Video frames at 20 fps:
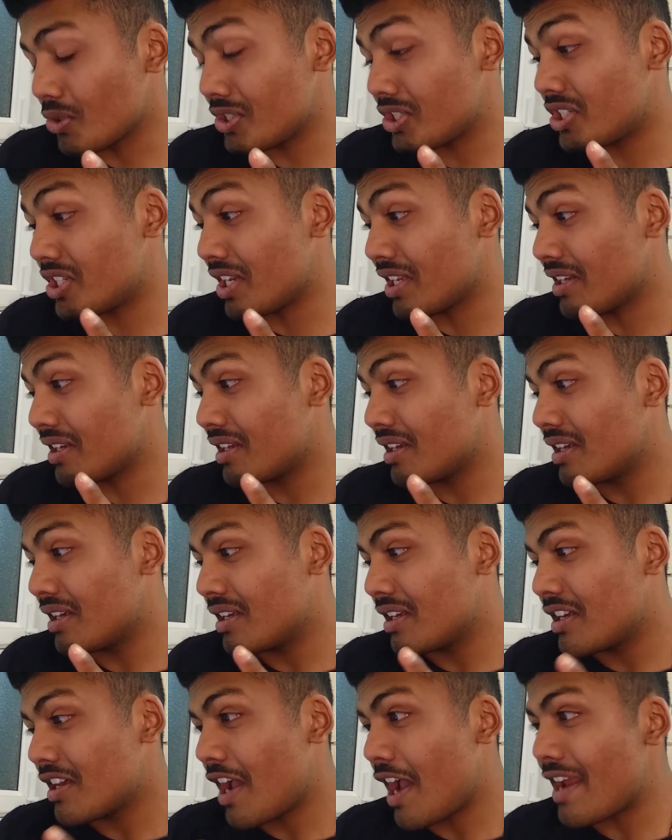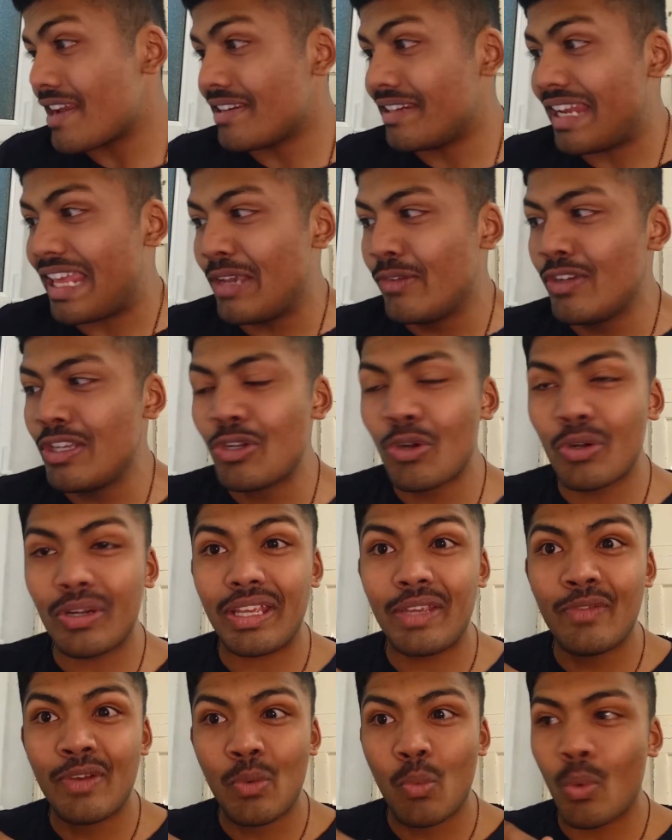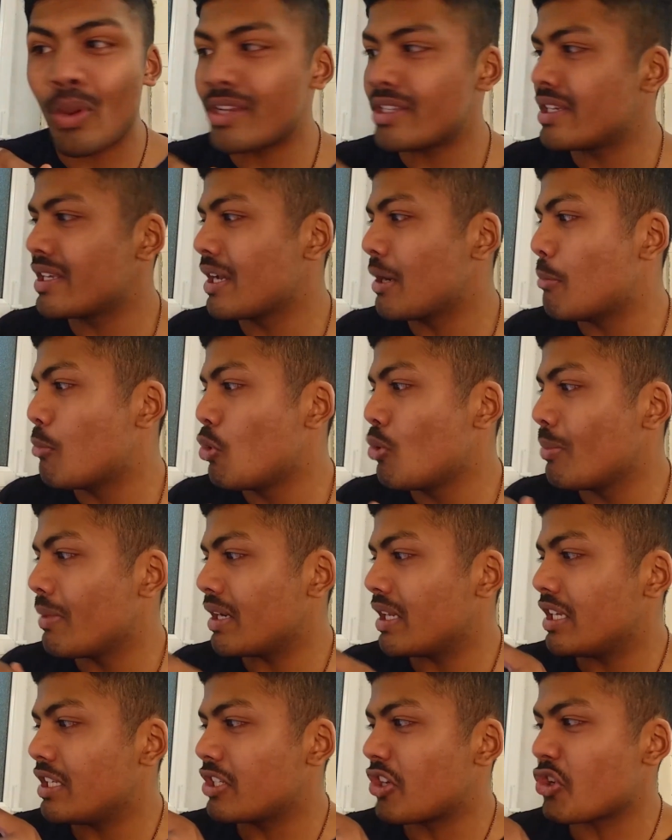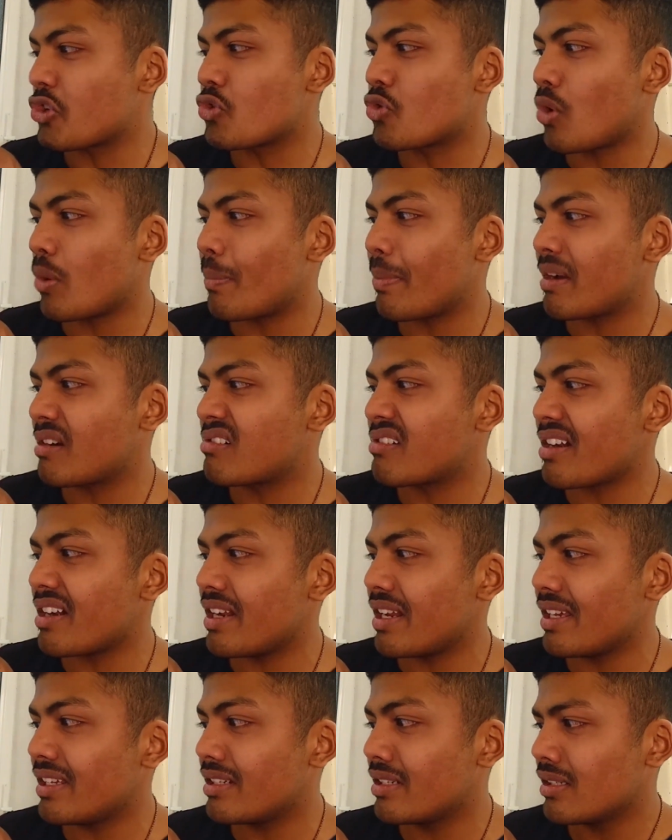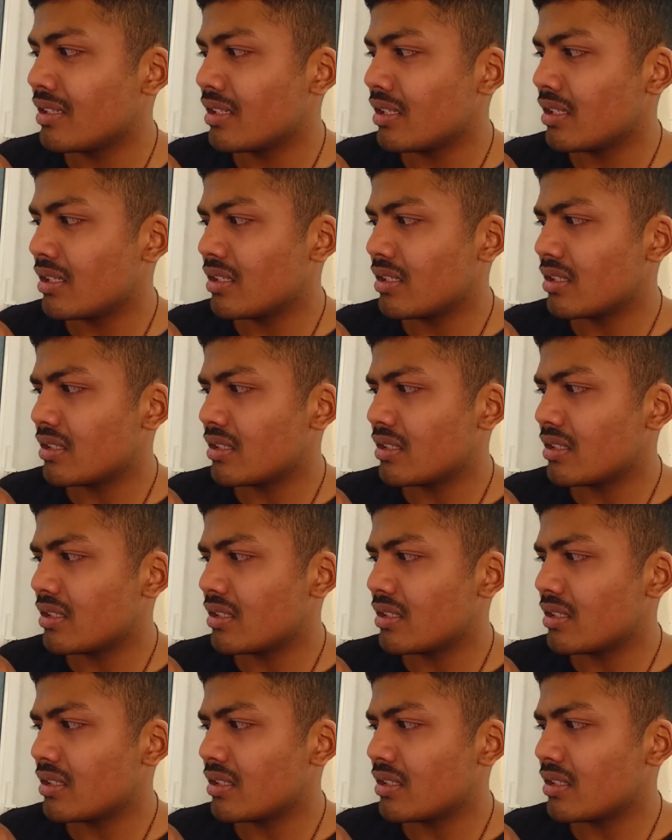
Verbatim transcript: oh shit! And Levy not even wasting a moment. He just dropped a grenade.